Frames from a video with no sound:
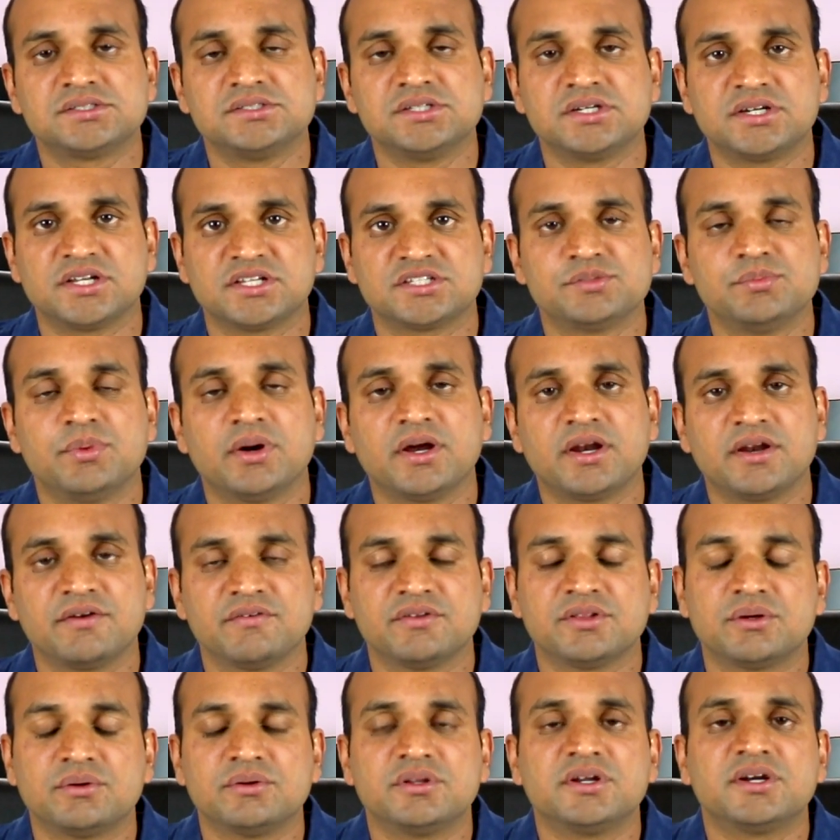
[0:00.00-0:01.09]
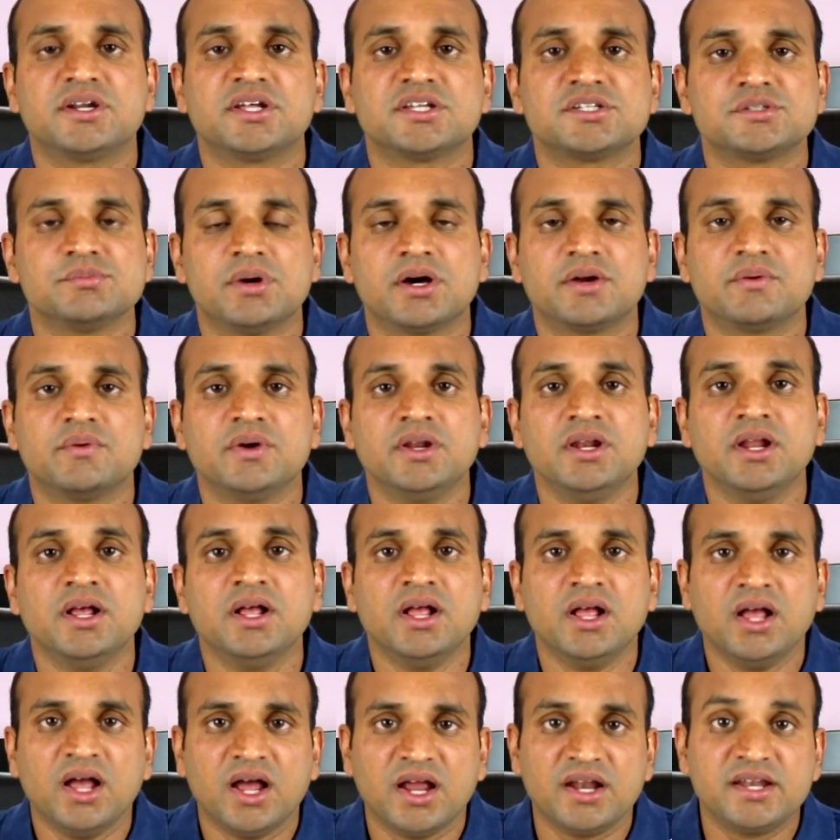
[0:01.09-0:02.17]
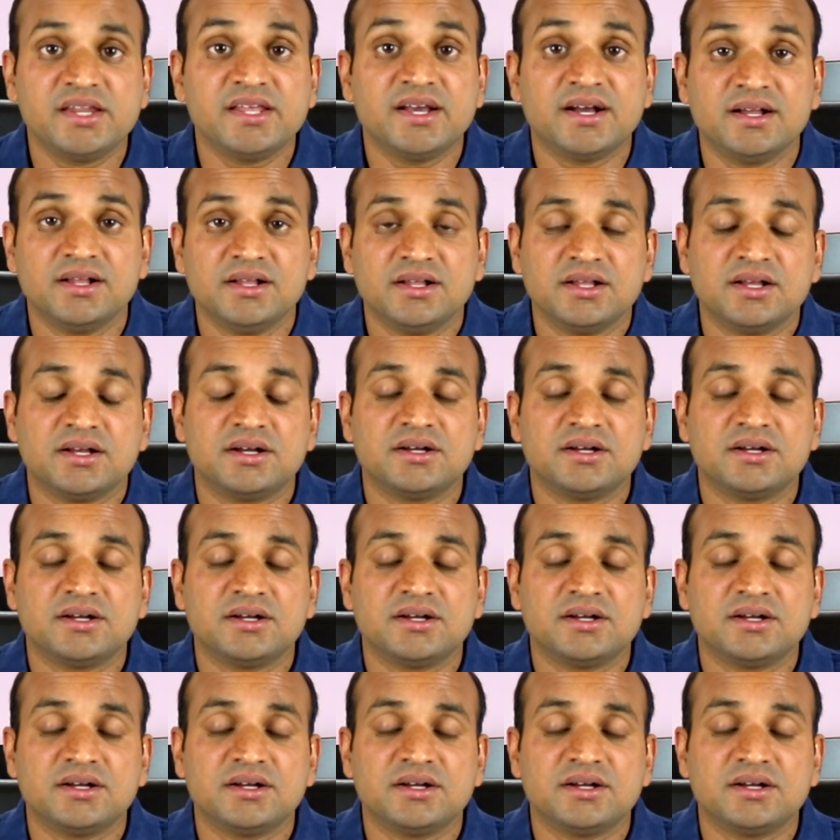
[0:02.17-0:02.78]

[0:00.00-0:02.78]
the touch bar and without the touch bar one. And yeah,